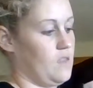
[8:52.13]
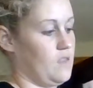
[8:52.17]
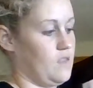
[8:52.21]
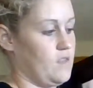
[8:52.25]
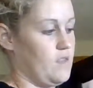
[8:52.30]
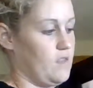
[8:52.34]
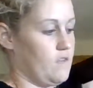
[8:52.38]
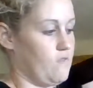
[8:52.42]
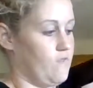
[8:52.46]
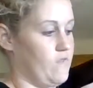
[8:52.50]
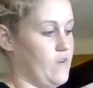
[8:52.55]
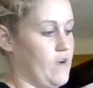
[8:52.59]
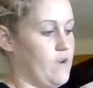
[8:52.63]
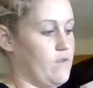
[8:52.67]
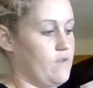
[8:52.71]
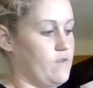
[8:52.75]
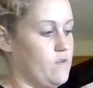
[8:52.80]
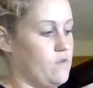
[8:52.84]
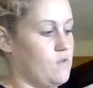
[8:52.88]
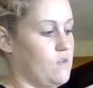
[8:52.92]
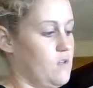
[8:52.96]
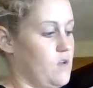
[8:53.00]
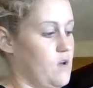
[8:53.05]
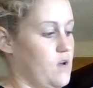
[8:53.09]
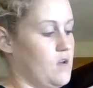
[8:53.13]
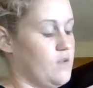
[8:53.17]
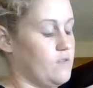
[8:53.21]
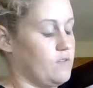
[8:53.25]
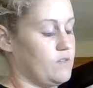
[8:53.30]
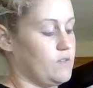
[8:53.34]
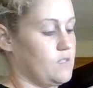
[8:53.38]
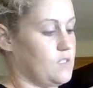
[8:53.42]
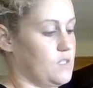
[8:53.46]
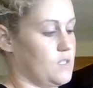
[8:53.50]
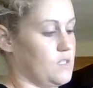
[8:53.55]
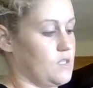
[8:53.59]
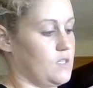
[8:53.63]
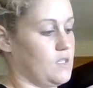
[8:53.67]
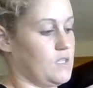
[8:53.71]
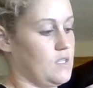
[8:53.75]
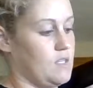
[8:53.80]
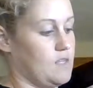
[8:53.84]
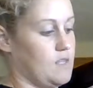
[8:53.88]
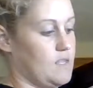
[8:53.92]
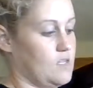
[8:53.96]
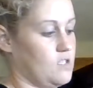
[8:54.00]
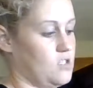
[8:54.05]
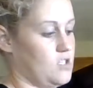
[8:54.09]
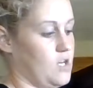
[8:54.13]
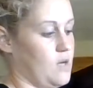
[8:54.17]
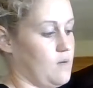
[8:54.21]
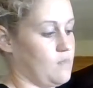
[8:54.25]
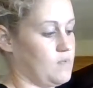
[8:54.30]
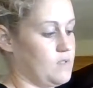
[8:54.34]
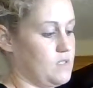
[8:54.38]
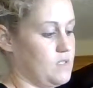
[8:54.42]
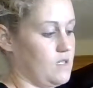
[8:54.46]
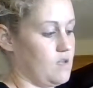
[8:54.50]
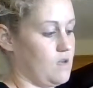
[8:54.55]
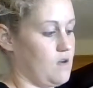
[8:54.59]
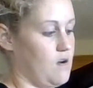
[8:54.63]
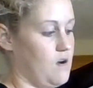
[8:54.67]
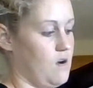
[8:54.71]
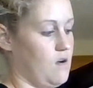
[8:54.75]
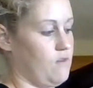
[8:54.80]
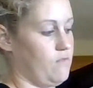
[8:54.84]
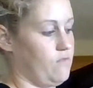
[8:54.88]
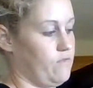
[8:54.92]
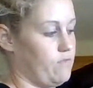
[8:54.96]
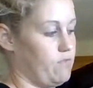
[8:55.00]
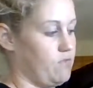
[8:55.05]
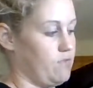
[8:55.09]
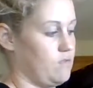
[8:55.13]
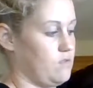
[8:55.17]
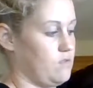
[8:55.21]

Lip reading: the EnviroCloth to clean the chapstick off,